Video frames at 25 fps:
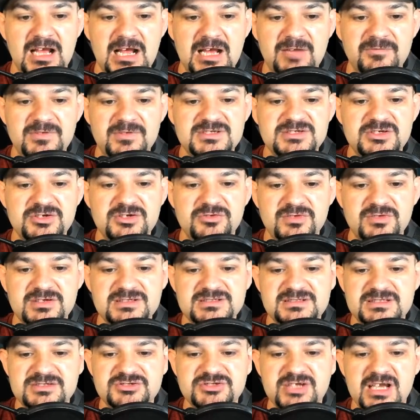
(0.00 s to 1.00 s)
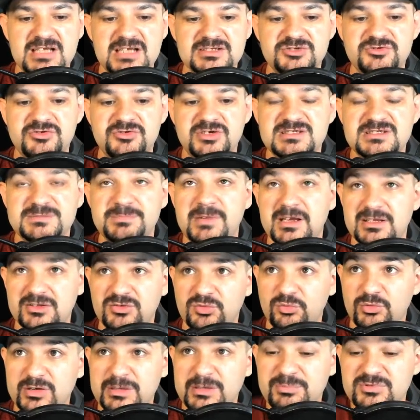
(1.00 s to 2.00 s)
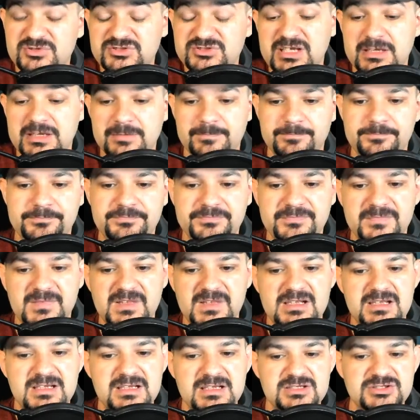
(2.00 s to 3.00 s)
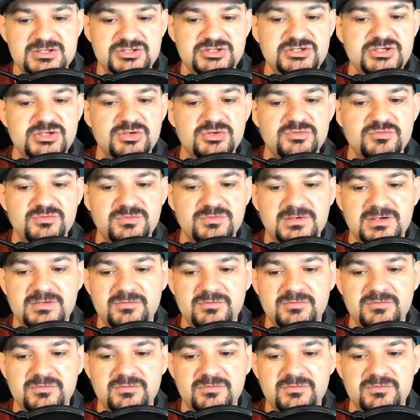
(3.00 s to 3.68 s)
Obix increases the chance of crits by 20%. Shield